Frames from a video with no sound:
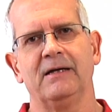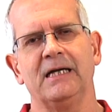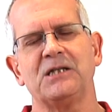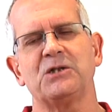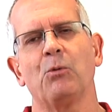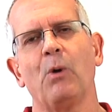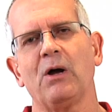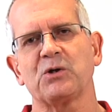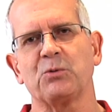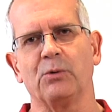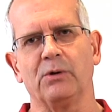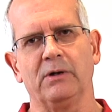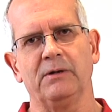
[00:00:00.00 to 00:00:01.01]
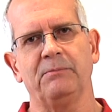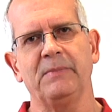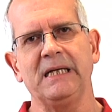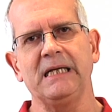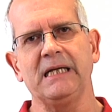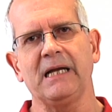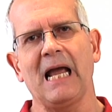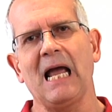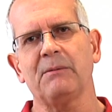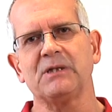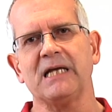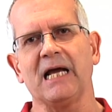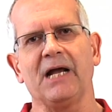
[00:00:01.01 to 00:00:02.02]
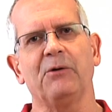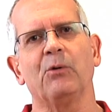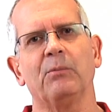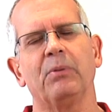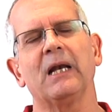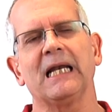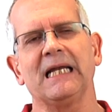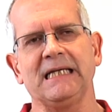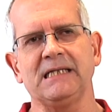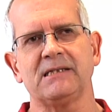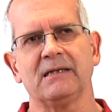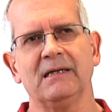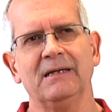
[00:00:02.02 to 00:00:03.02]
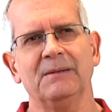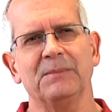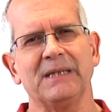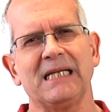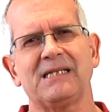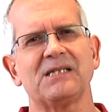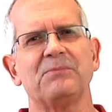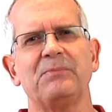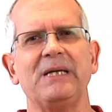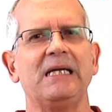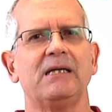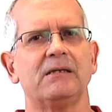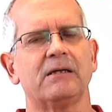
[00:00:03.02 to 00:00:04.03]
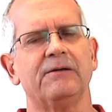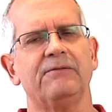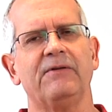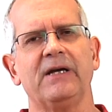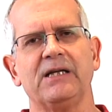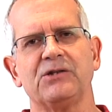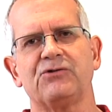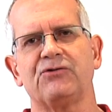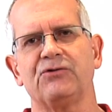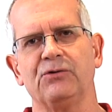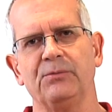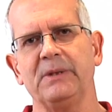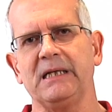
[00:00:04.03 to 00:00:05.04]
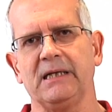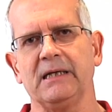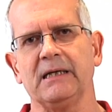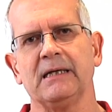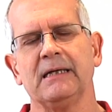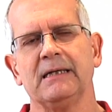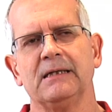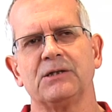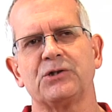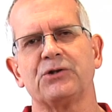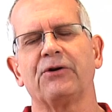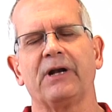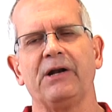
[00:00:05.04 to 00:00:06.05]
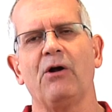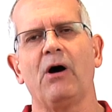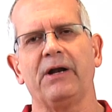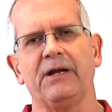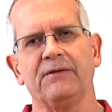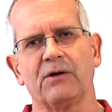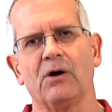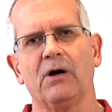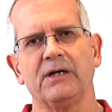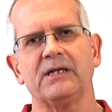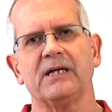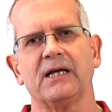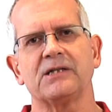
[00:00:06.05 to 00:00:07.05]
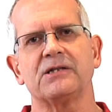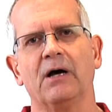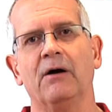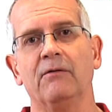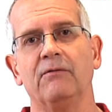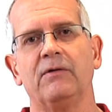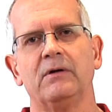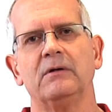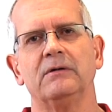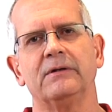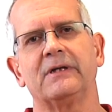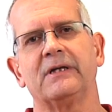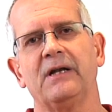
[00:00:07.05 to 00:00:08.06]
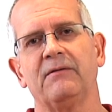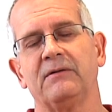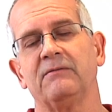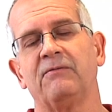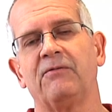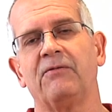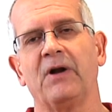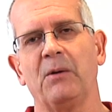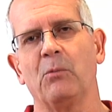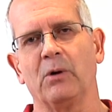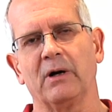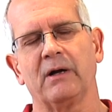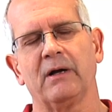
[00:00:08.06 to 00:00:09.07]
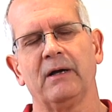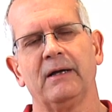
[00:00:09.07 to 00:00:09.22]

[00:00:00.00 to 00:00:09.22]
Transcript: It's a Welsh word meaning habitat or place, but that doesn't begin to convey its true meaning, certainly not in the context of the Cynefin framework.